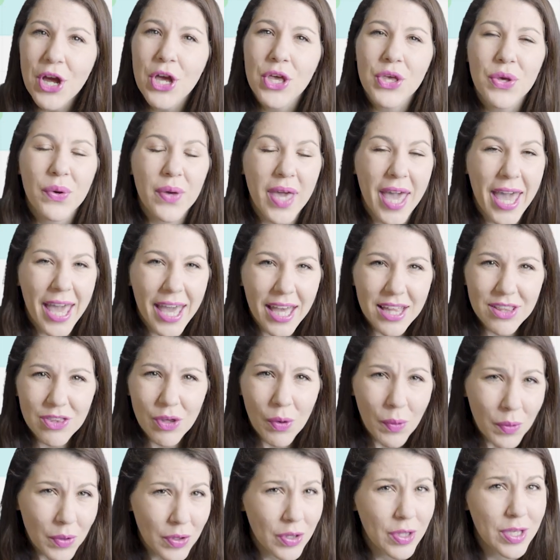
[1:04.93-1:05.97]
You can
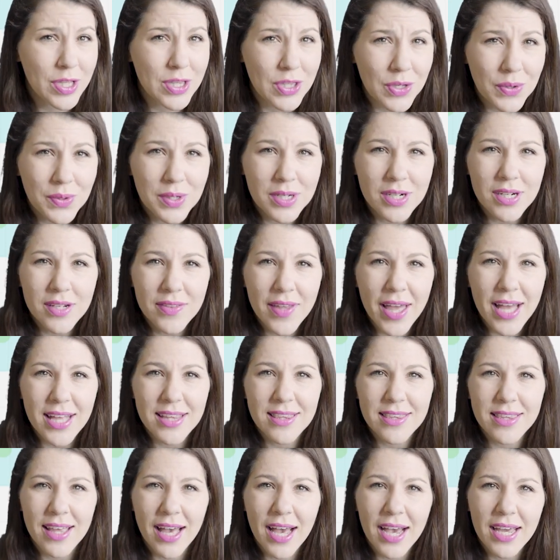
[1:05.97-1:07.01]
totally do it on that
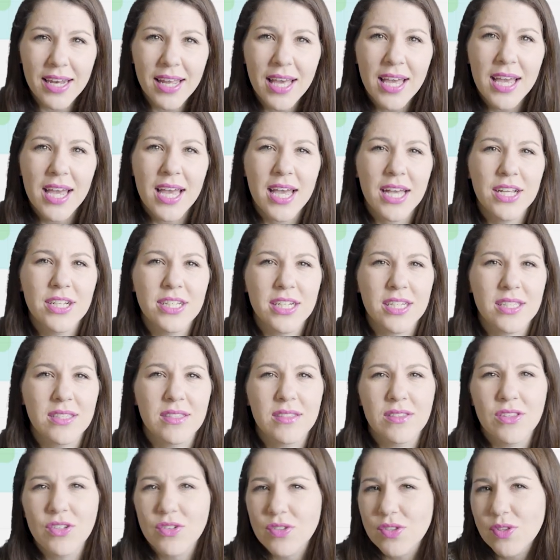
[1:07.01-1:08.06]
side. It
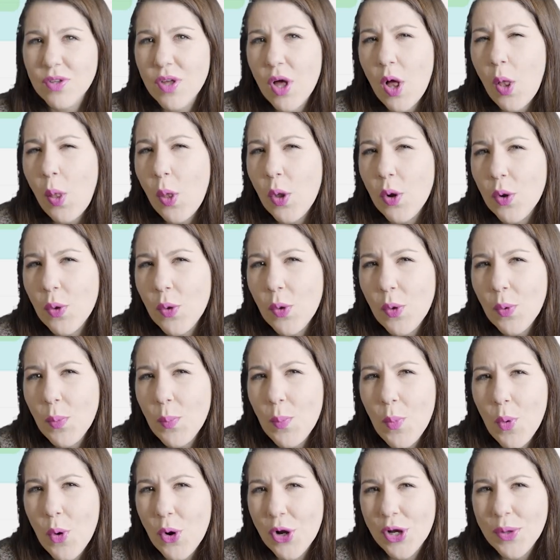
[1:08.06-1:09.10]
just, there's a little
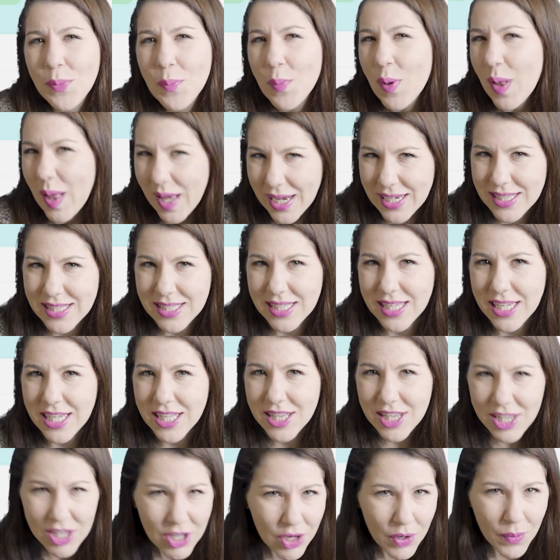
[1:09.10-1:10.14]
more complexity
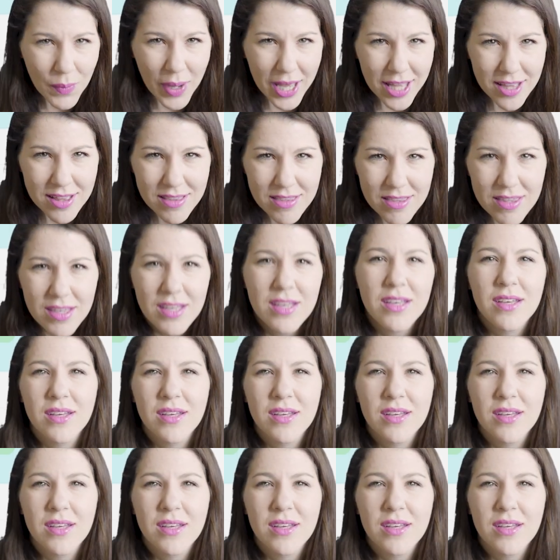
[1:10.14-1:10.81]
to it.